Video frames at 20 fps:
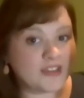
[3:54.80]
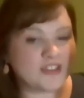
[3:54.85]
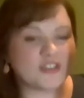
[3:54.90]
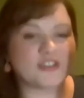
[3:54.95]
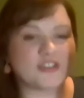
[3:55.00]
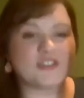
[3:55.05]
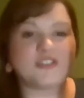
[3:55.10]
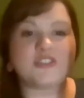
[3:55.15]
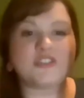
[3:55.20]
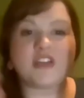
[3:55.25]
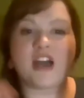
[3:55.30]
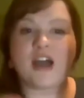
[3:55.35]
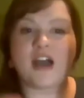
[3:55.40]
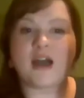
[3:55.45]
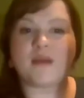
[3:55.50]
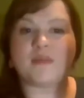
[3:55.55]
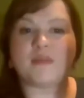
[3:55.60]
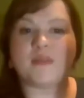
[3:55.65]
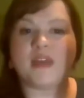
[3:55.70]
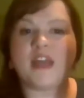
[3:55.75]
Good
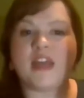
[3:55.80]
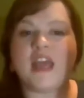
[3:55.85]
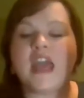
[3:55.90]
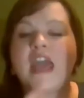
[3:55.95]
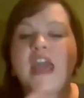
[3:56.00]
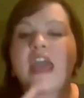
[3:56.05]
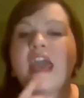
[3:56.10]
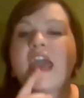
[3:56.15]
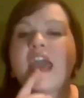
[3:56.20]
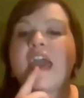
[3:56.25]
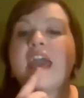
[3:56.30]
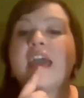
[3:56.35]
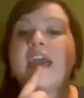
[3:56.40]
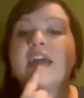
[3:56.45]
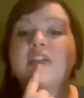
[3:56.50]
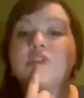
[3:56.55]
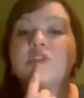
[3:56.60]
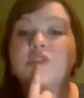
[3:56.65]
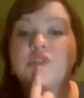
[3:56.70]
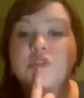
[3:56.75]
job.
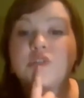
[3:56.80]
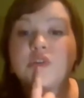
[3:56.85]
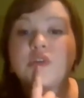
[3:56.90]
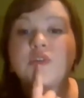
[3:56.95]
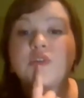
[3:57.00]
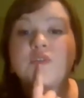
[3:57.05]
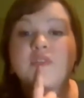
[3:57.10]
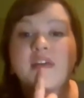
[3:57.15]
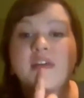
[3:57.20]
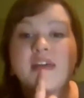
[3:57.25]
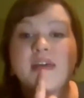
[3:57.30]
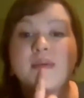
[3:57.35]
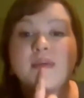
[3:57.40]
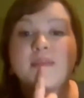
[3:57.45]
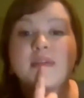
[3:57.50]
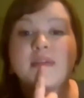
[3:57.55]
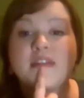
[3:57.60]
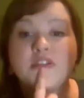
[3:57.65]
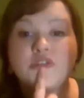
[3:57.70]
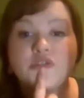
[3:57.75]
And serve
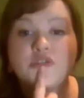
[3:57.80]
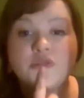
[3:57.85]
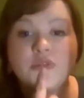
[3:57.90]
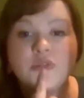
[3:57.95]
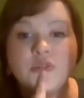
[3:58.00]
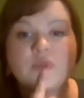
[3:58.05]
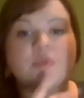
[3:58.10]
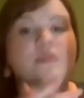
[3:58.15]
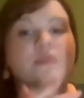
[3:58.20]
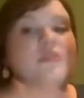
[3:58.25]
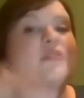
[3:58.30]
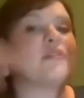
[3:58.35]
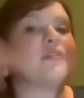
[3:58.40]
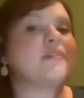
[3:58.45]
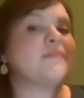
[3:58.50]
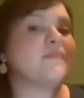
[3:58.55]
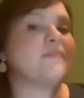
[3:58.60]
him in truth